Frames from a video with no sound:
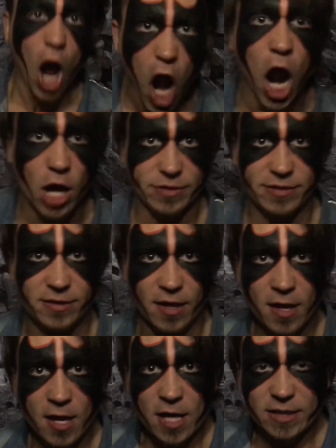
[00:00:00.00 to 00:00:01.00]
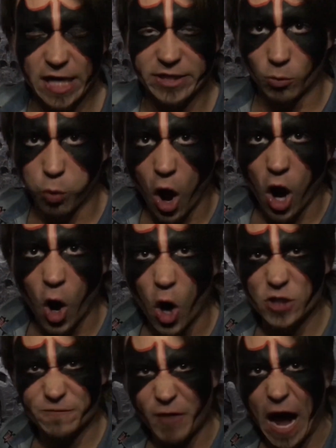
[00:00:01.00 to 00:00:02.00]
earth did the
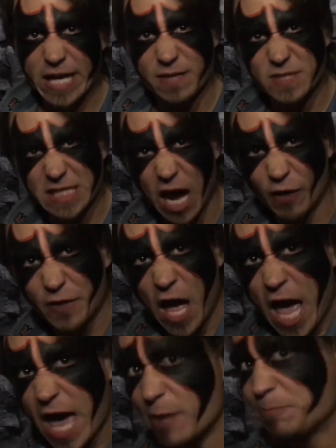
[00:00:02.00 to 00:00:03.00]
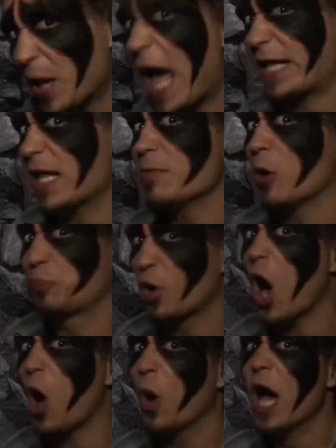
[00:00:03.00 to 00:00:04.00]
Warhorse find himself in a Black Label
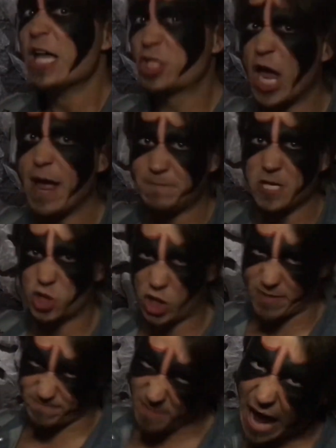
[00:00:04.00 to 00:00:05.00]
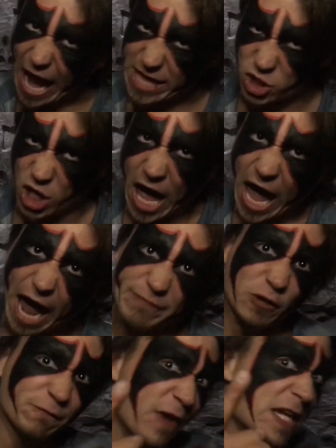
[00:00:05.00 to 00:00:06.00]
Pro Championship match after
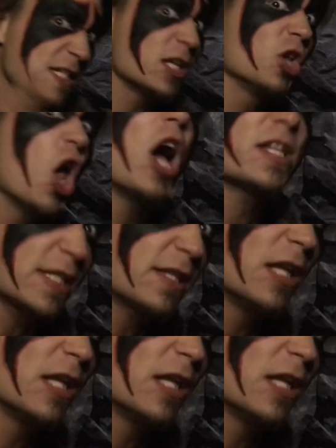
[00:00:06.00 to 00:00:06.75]
facing a loss at the